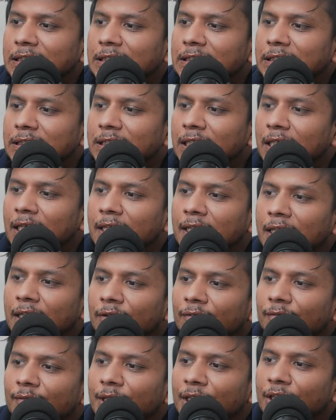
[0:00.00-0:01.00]
and then
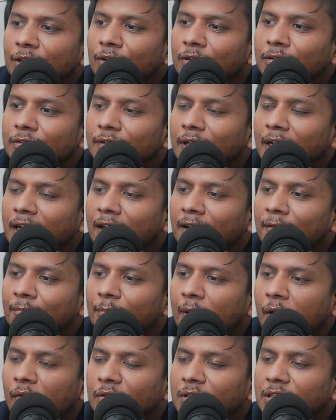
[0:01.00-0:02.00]
we also have
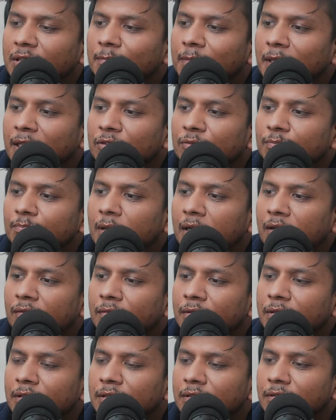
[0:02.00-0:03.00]
power supply to
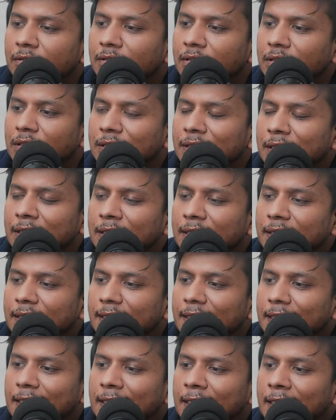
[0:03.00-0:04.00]
power it.
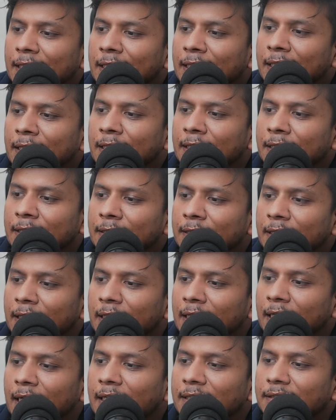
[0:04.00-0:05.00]
And the
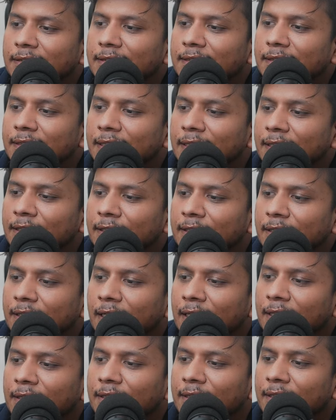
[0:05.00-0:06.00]
last thing I
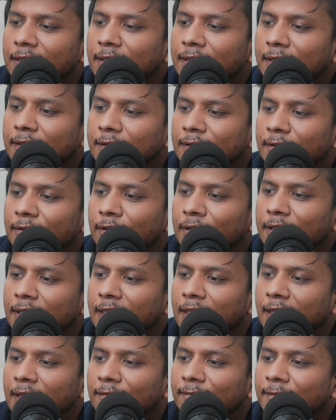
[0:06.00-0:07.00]
think that got
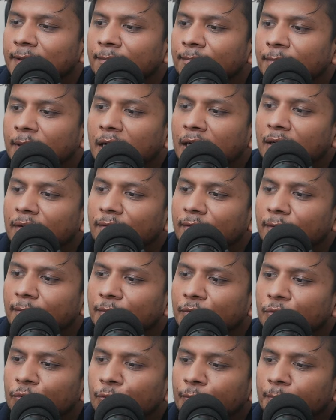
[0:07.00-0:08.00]
left apart from
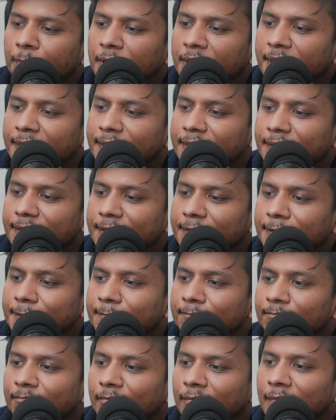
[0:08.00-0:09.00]
UPS
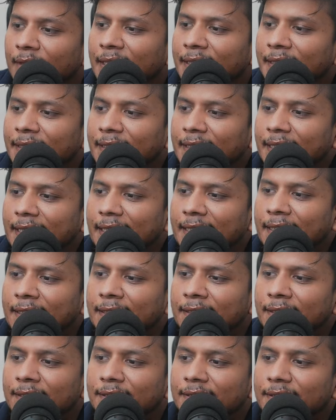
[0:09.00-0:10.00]

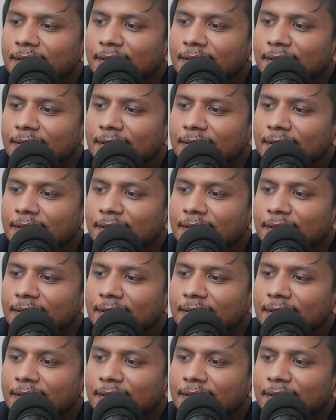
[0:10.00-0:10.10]
is